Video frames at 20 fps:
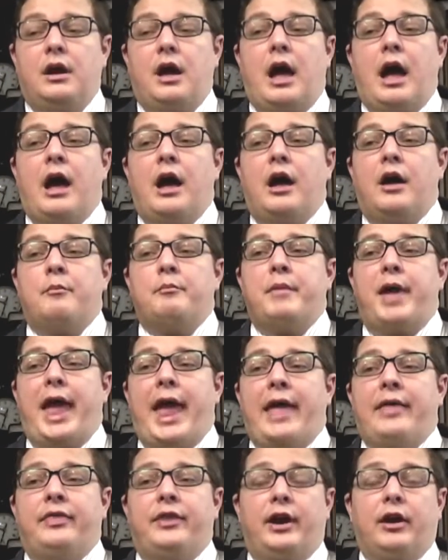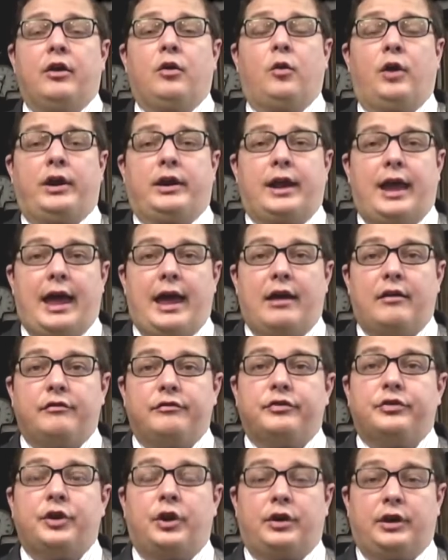um, and they're going to
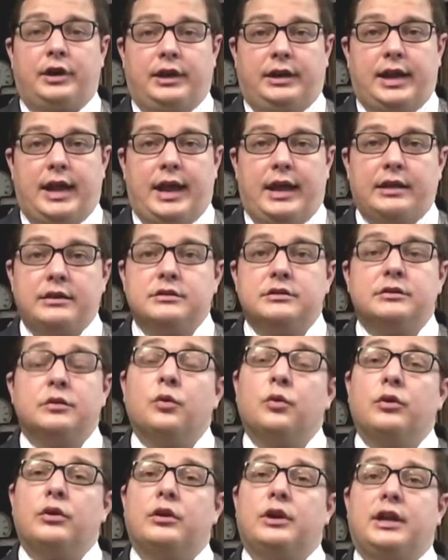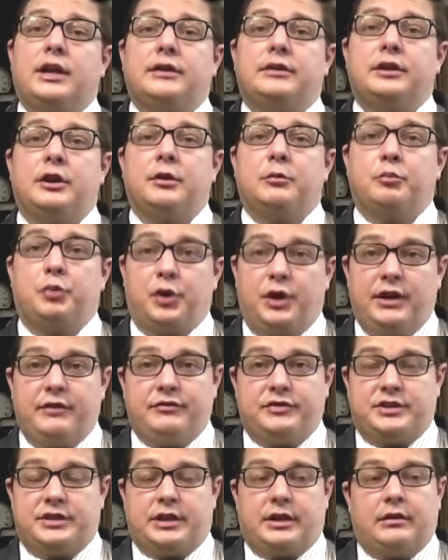have 30 days in order to get their
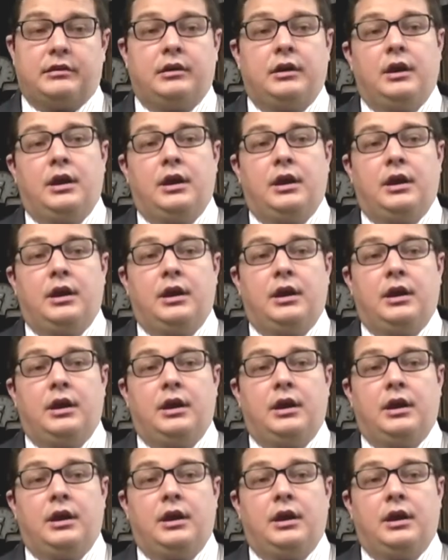briefs in.